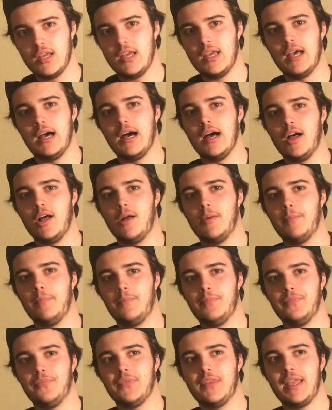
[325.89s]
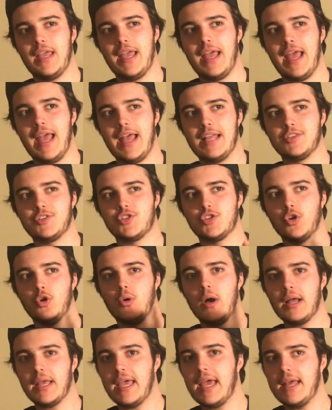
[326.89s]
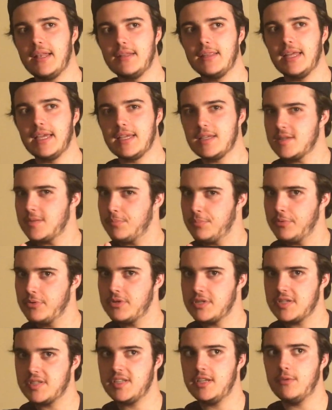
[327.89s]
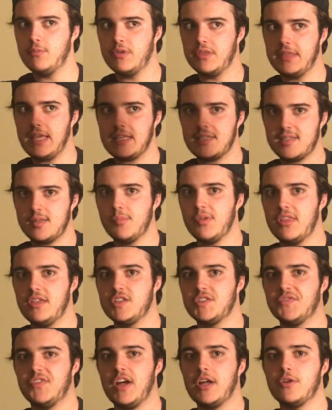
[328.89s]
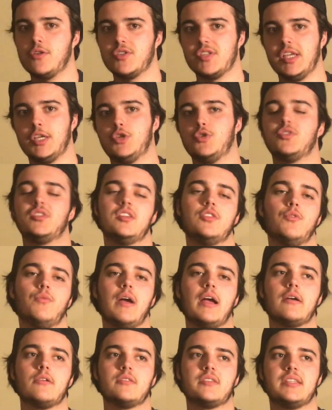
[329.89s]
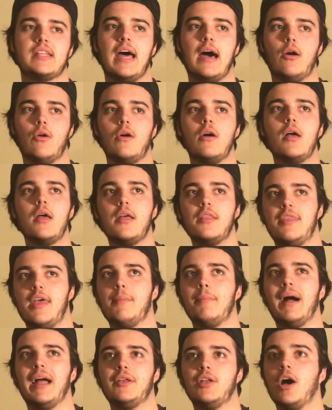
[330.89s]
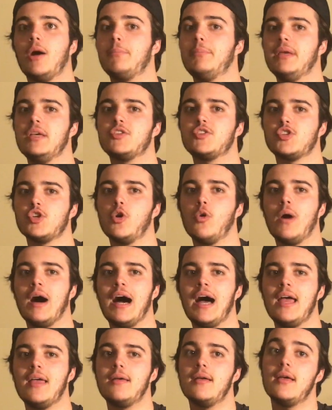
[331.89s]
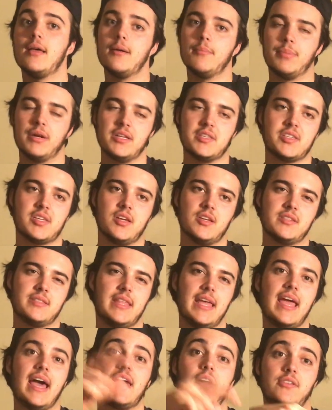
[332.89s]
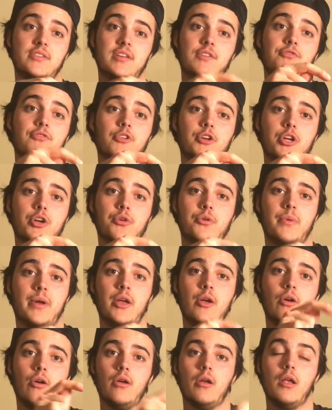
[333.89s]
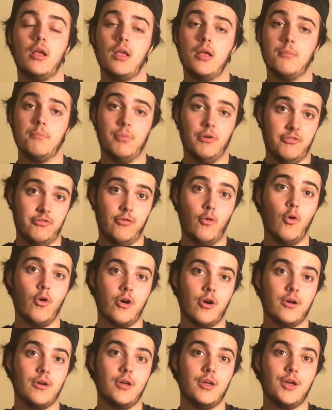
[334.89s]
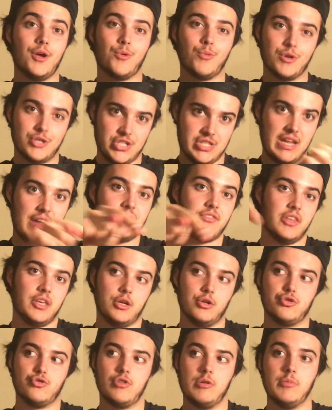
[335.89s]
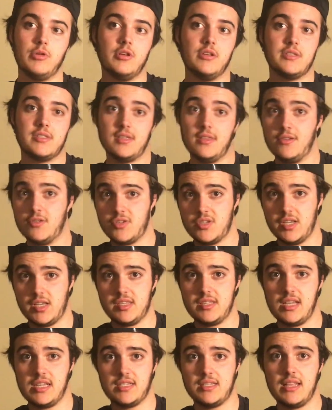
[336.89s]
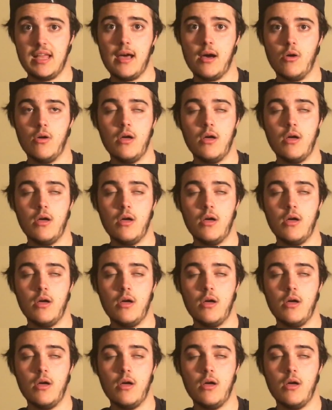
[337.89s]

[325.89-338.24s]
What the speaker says: And so again, like, it's important to see that some of these fighters, like, you see the records now, they might not be so high, but it's because they had a different career before, which definitely contributed to their success now.